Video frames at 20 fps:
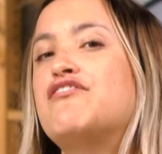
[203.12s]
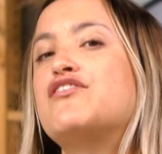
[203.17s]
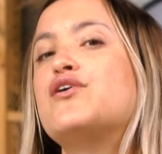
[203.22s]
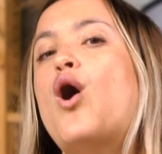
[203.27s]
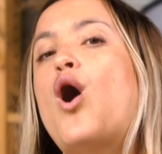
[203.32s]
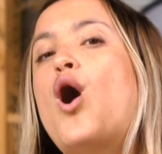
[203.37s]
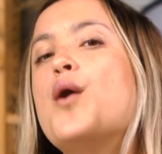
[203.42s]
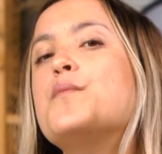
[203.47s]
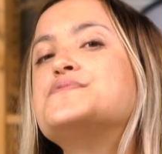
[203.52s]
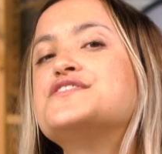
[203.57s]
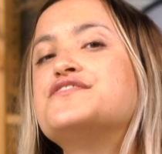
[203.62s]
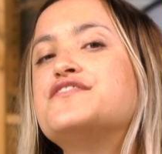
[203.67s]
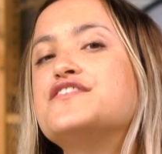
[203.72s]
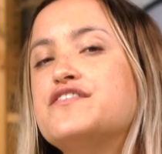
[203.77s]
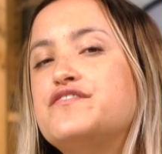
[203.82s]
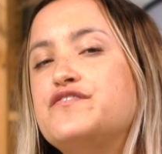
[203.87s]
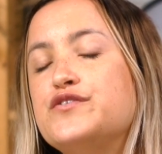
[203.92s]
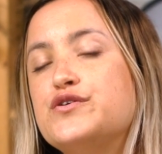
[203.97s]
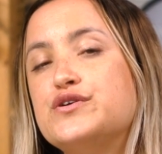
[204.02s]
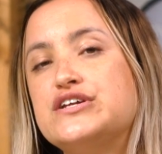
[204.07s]
If you opt for
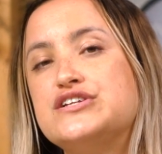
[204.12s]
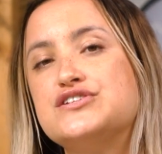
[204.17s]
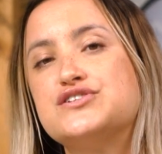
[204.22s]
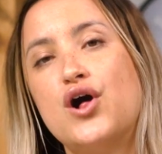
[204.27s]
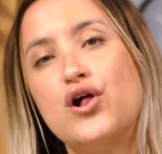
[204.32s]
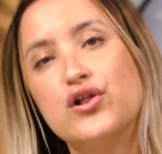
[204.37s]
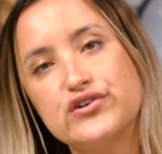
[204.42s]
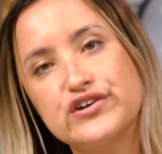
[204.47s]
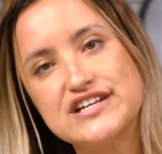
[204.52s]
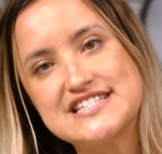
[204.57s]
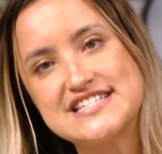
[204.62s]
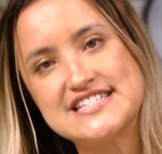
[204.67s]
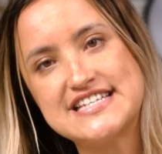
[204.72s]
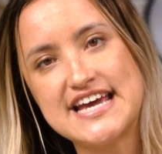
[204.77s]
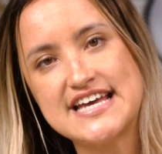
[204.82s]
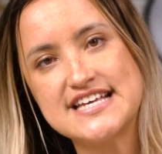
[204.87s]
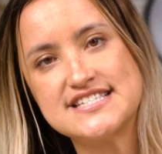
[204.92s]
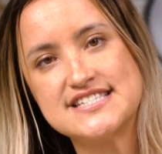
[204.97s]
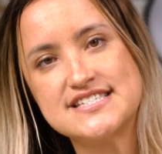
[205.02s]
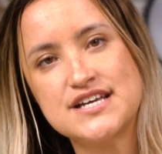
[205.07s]
the food intolerance
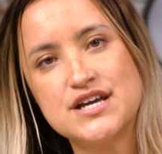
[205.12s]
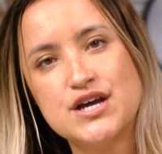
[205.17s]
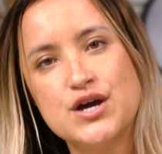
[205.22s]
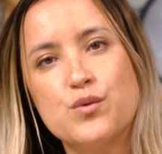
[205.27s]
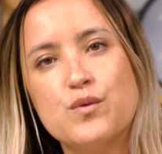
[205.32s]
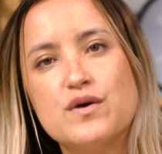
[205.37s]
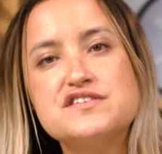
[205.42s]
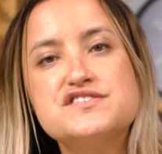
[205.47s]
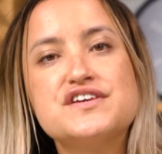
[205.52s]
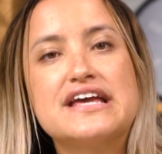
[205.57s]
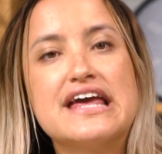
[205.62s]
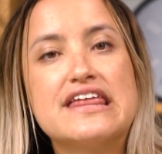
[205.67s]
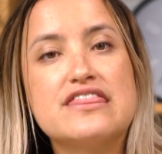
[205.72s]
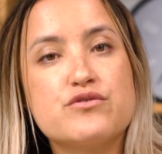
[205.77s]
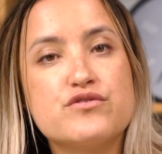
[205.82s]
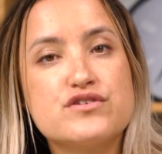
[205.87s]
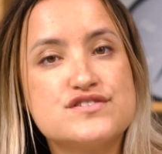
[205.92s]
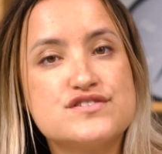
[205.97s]
test, once you get the